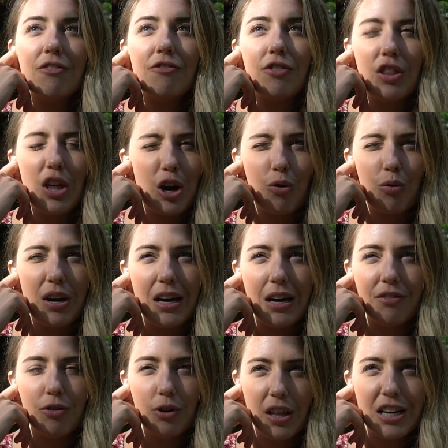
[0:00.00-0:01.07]
for
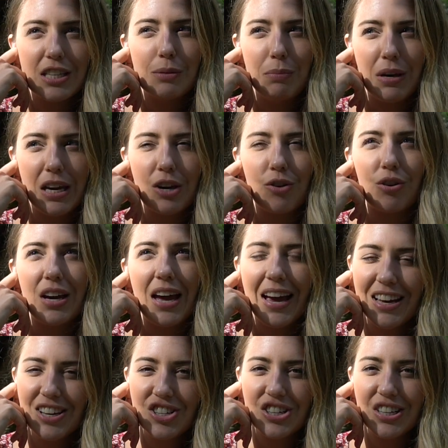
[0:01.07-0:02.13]
there to be
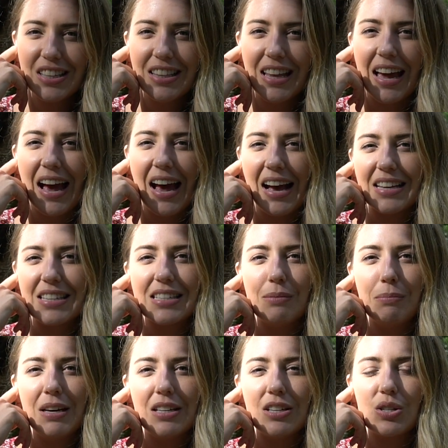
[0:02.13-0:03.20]
creation, there has to
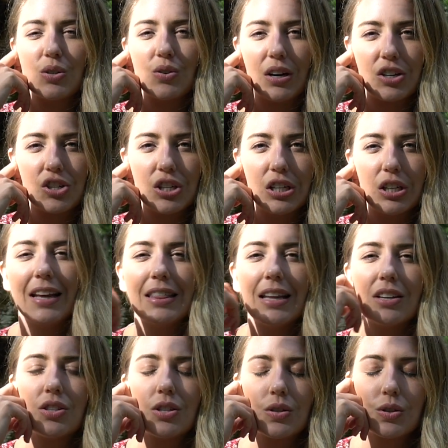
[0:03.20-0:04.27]
be destruction. And
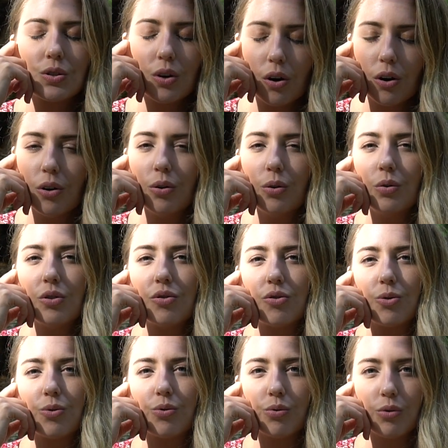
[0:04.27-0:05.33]
that's so
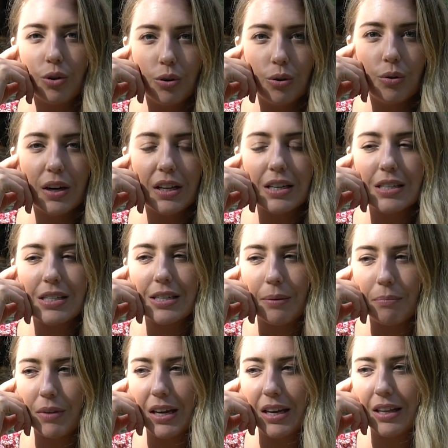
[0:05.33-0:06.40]
true, and it's
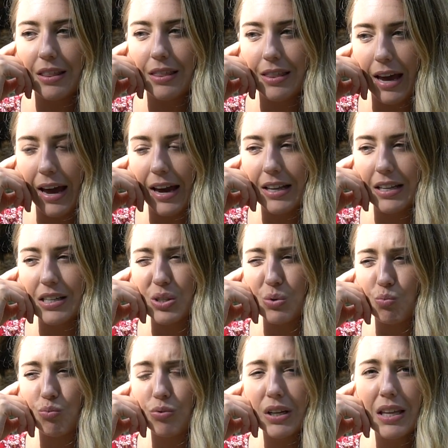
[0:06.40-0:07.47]
something that is
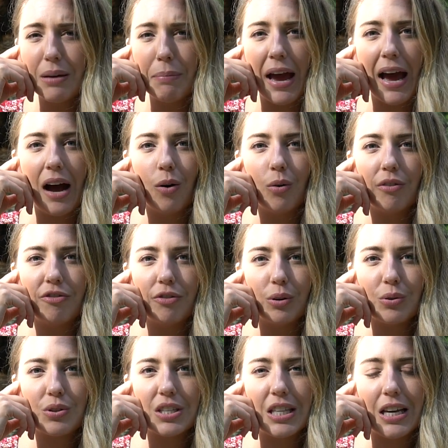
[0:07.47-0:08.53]
really
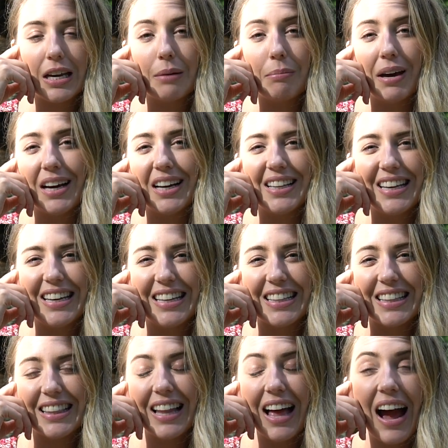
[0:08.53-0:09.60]
powerful to think about
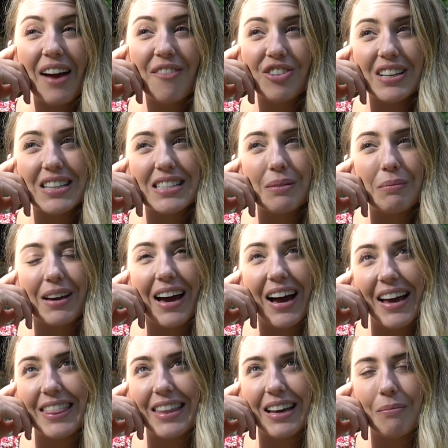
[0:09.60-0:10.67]
in life, and it's something
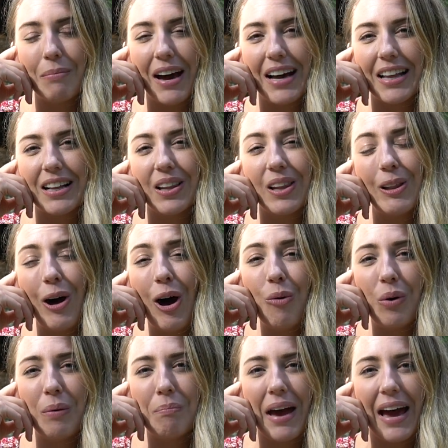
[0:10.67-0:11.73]
I think about a lot
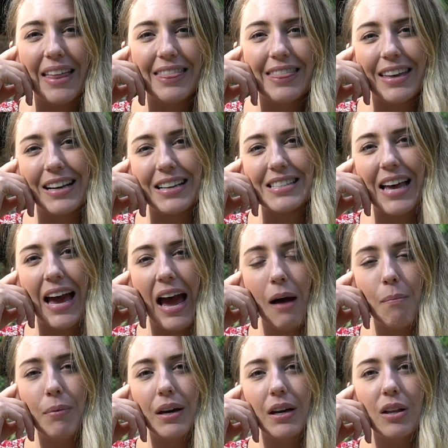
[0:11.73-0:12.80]
when bad things
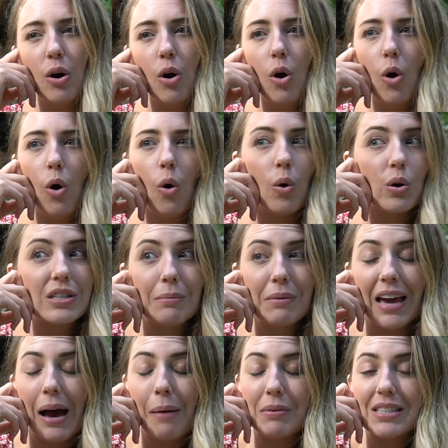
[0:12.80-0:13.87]
happen or
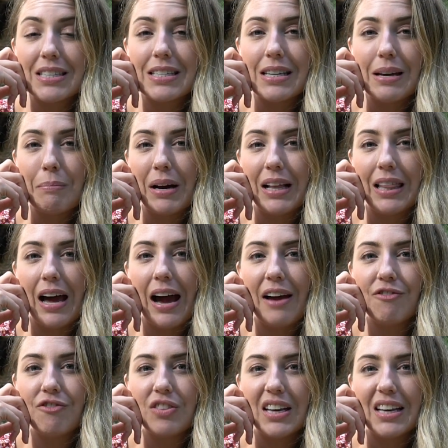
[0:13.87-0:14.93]
something happens in my
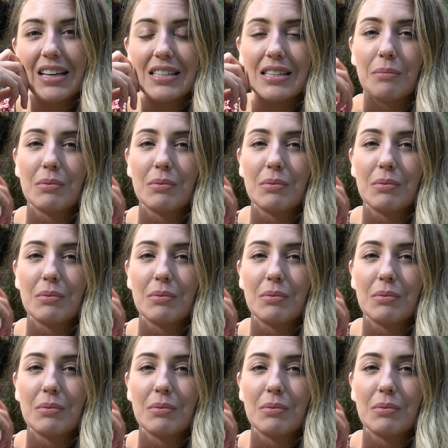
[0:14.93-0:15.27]
life that is